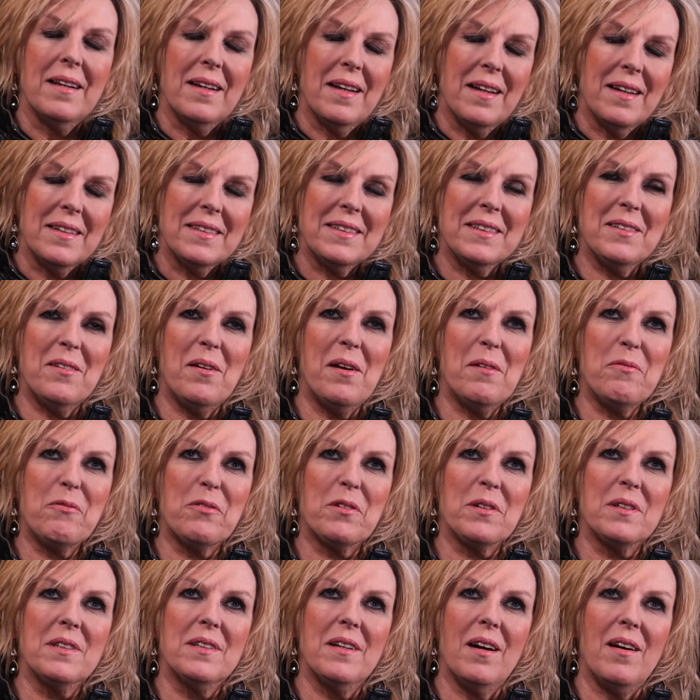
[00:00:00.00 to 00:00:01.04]
Why did you make you know,
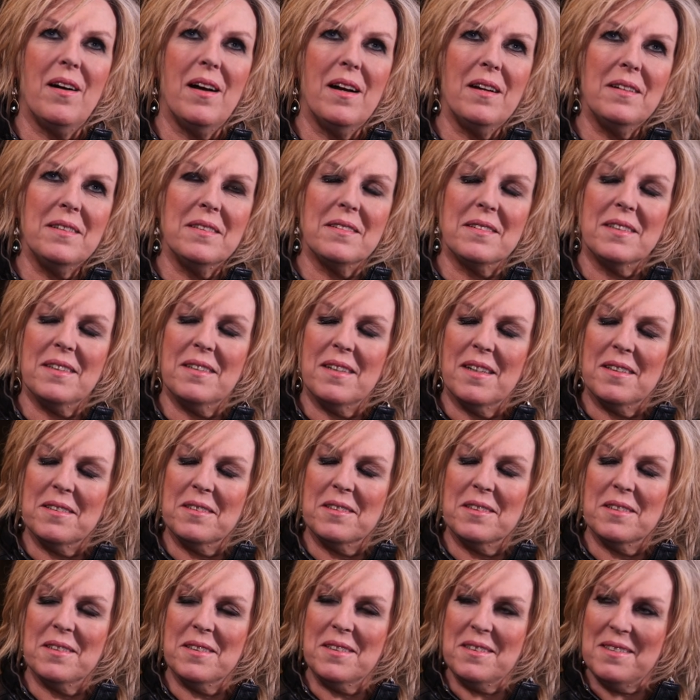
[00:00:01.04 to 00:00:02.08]
even that one that
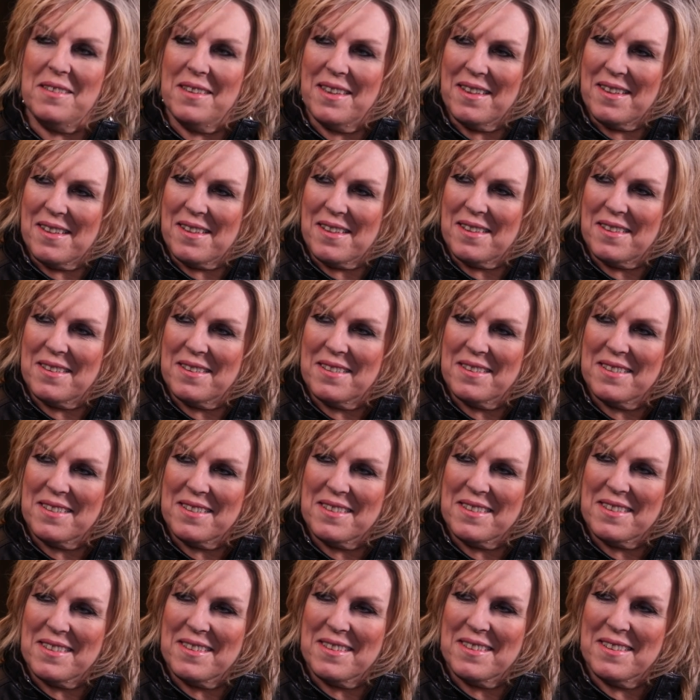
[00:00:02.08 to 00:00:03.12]
word I've done That.
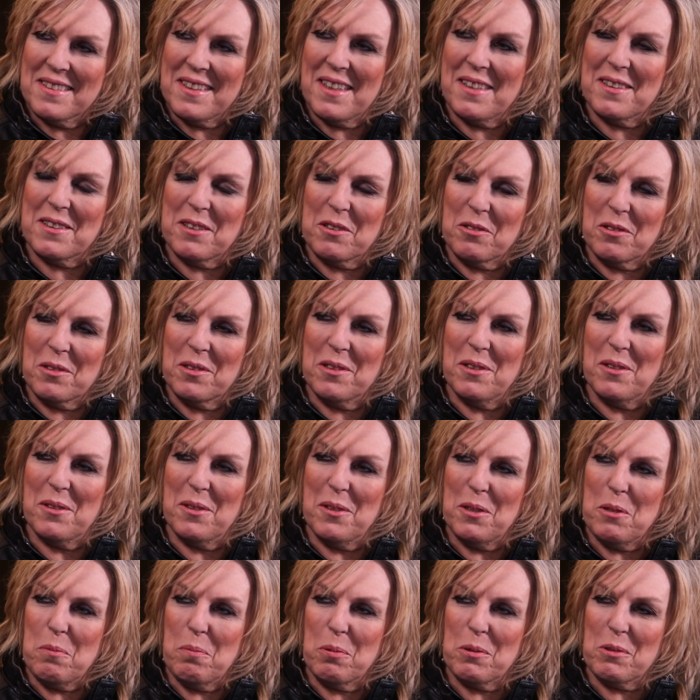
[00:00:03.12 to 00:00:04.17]
that you're the
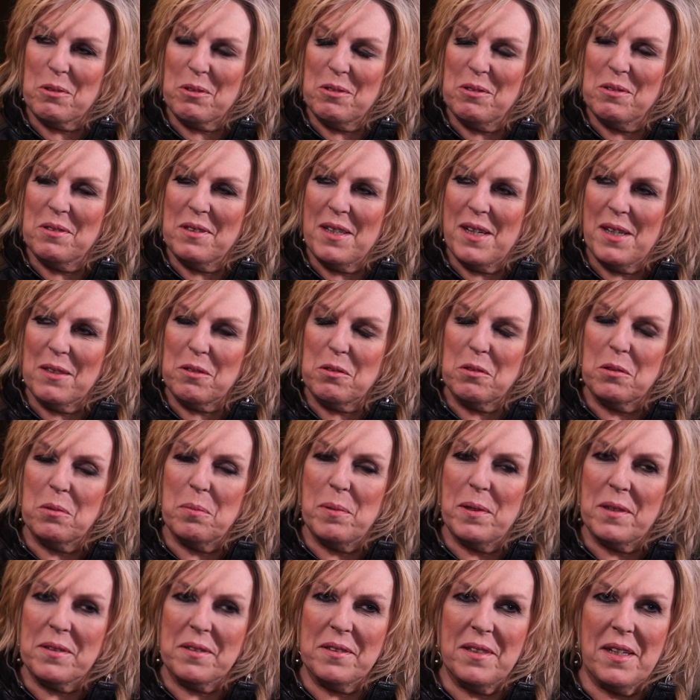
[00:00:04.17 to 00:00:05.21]
only person who's asked you
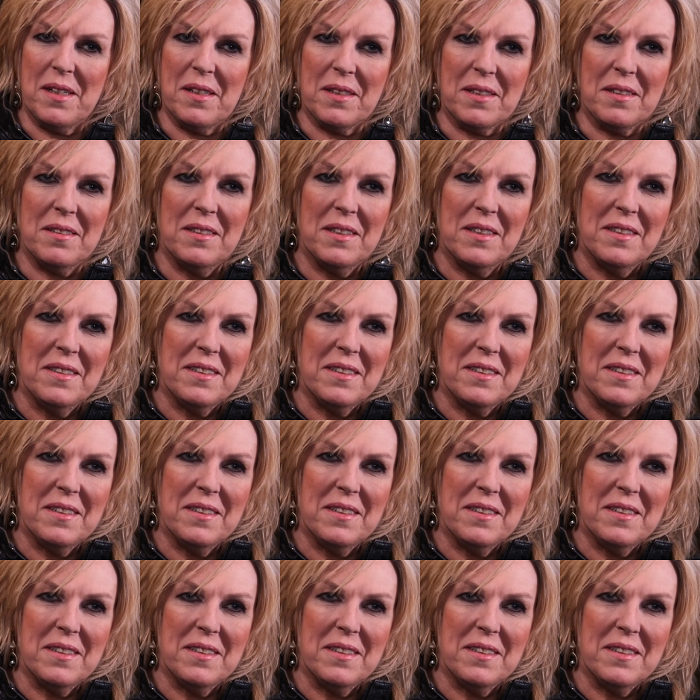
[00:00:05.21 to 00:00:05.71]
about that.